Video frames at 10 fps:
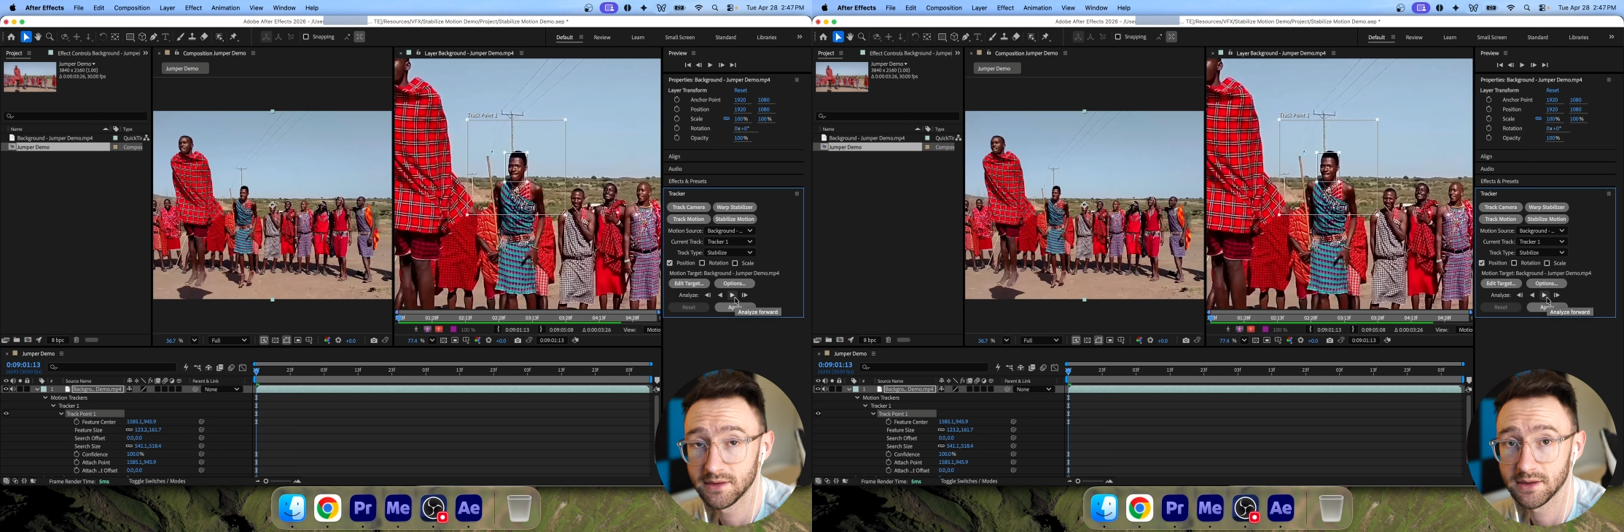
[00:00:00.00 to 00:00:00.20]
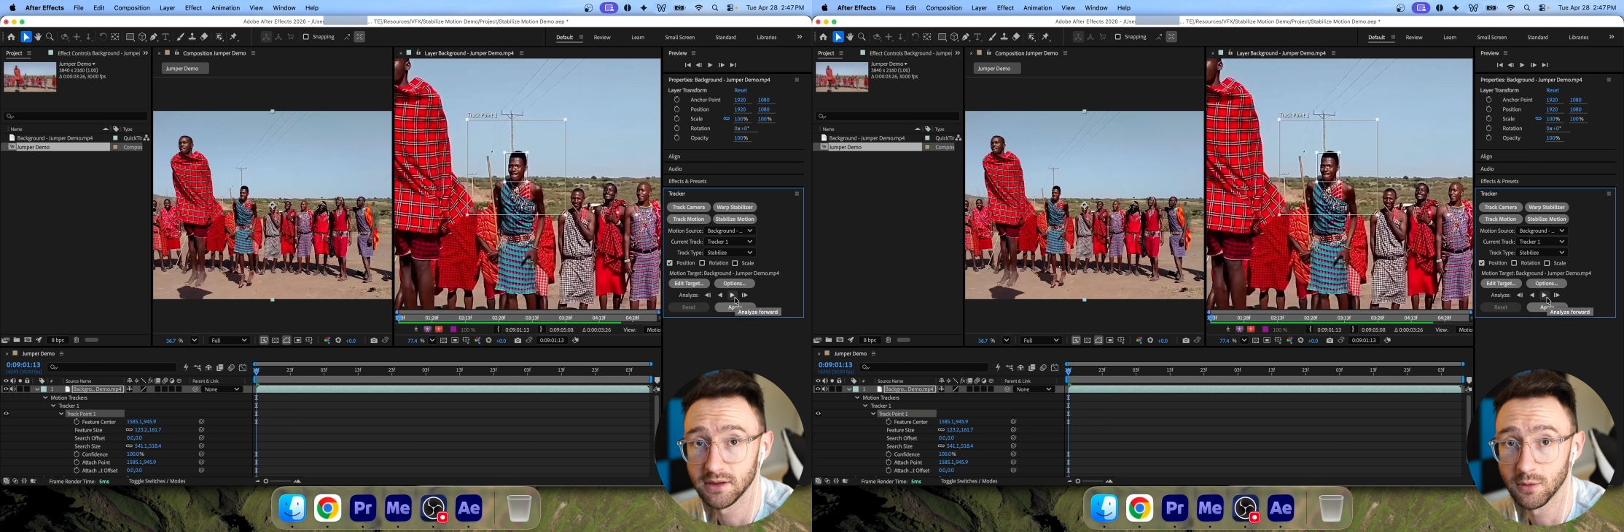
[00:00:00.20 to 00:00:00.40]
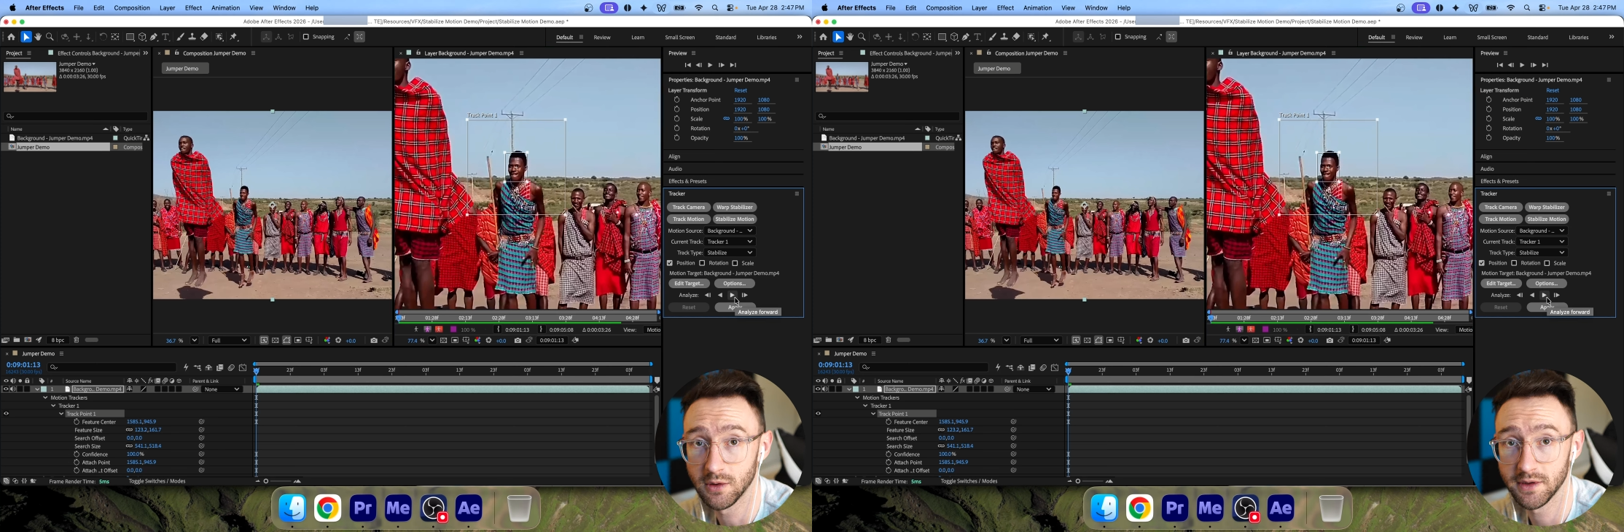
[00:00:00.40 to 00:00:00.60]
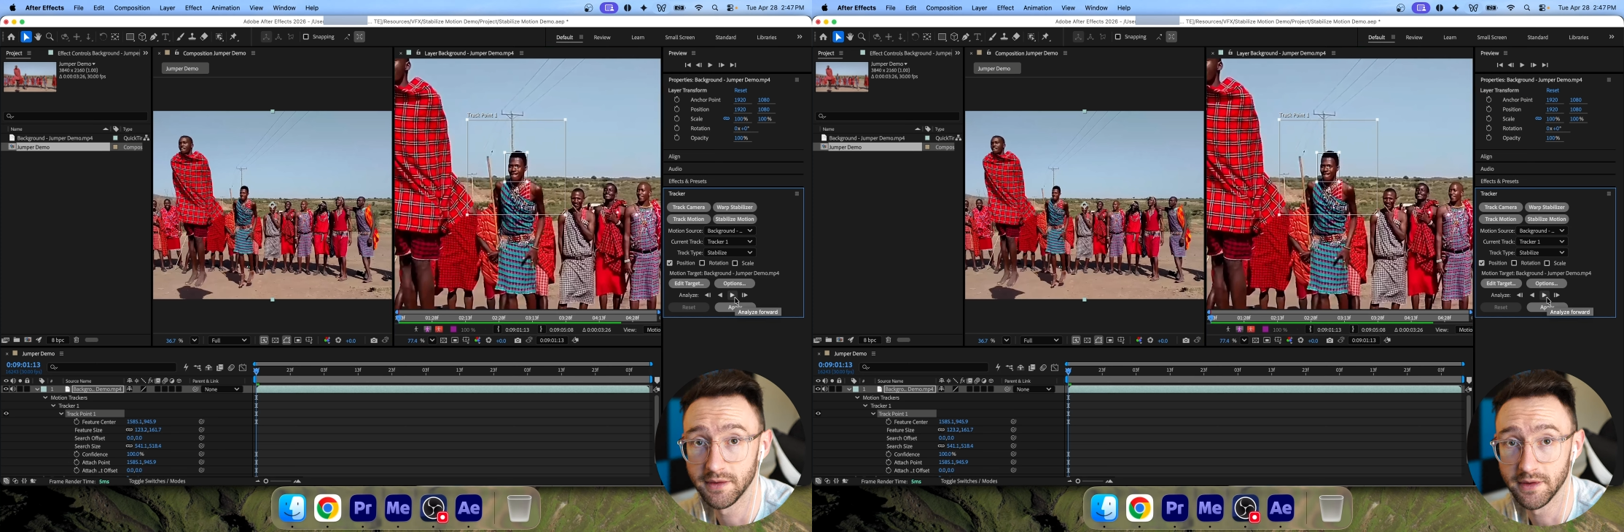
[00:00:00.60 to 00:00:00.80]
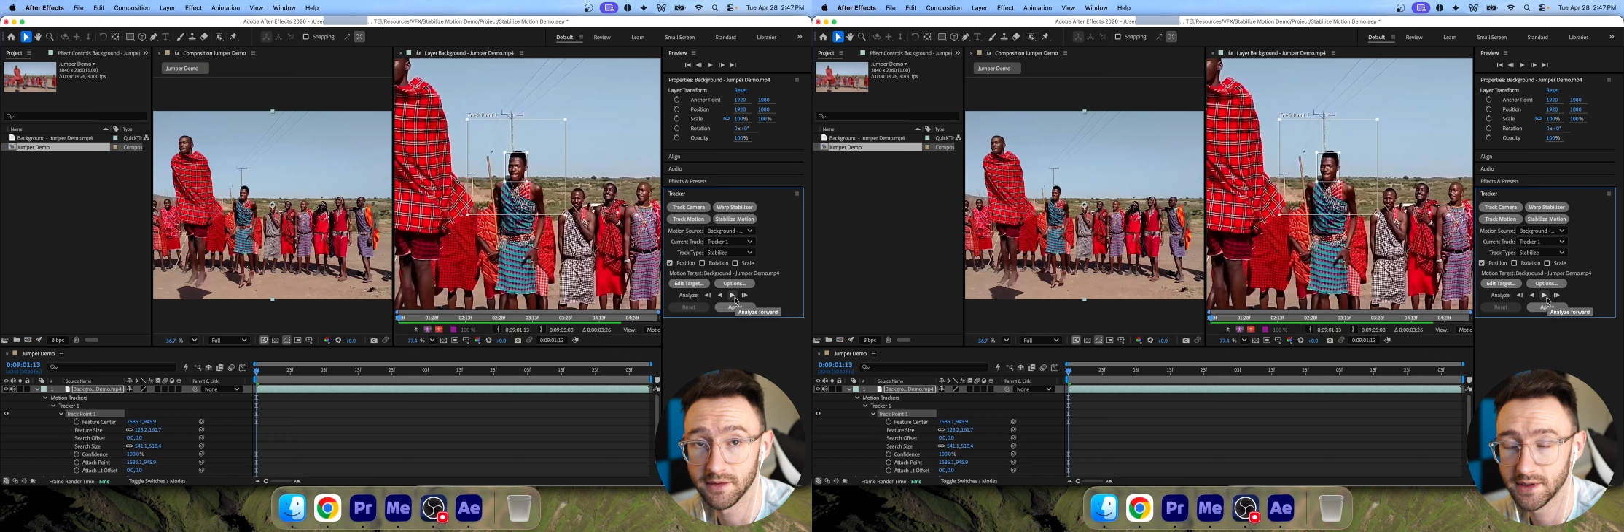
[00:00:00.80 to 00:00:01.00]
slower than
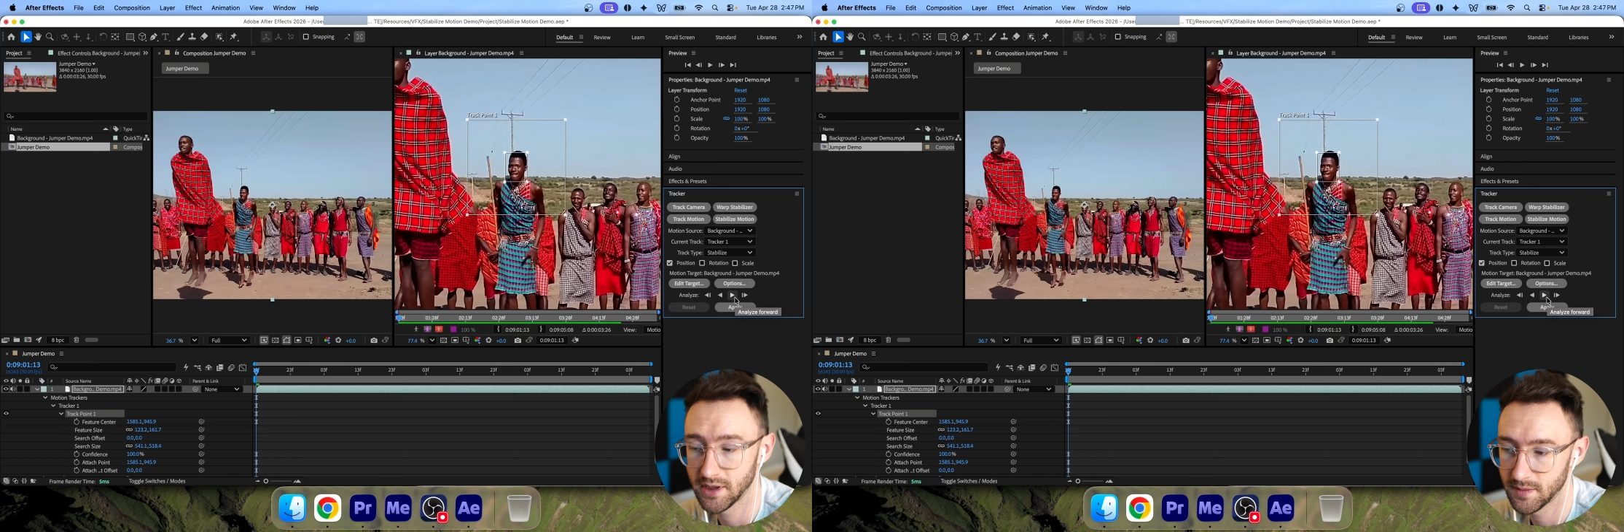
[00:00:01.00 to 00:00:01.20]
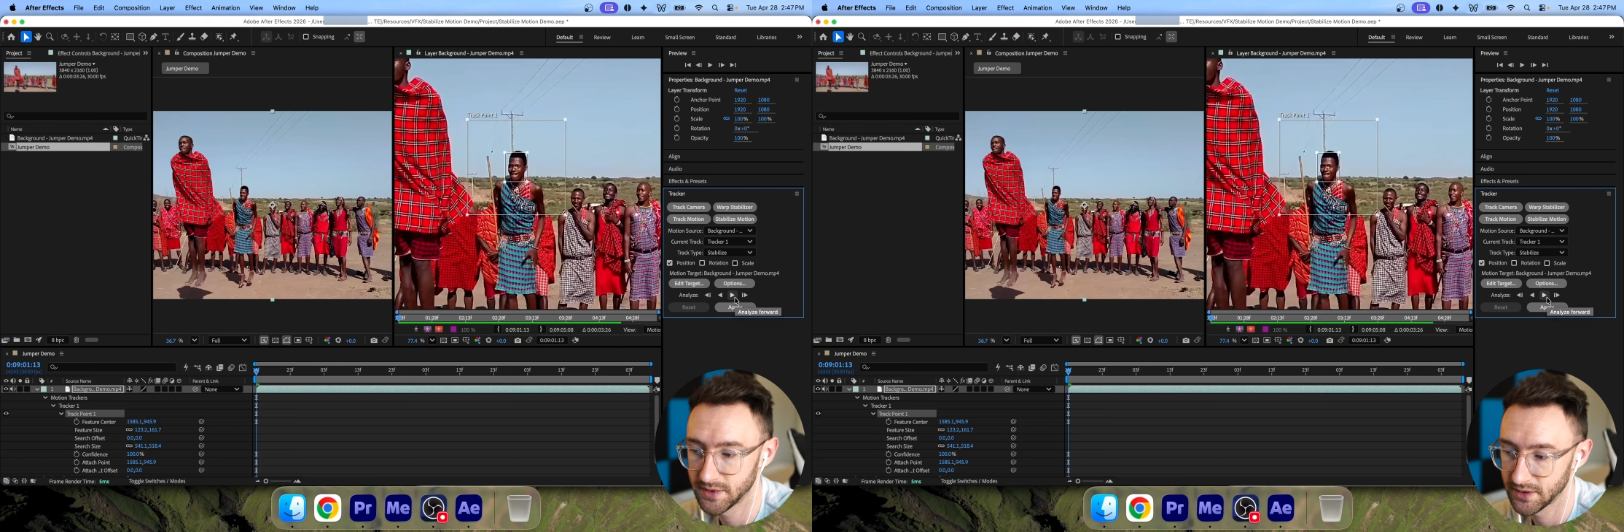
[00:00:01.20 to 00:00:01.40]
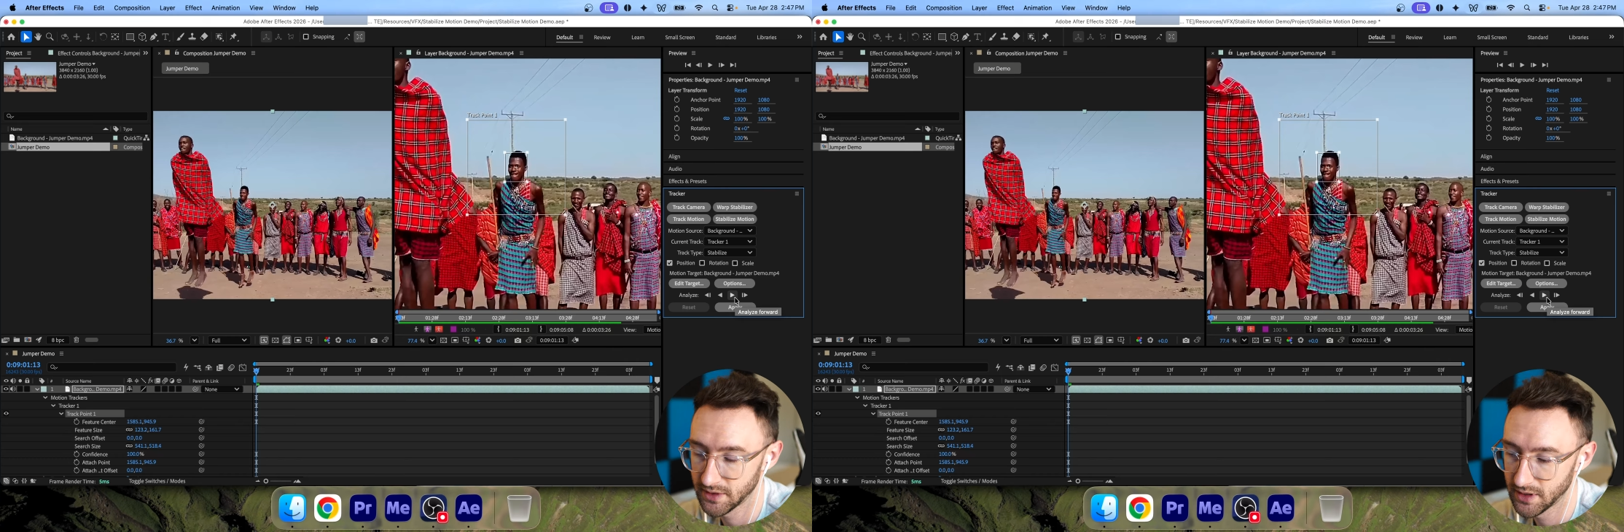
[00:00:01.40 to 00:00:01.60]
the other times.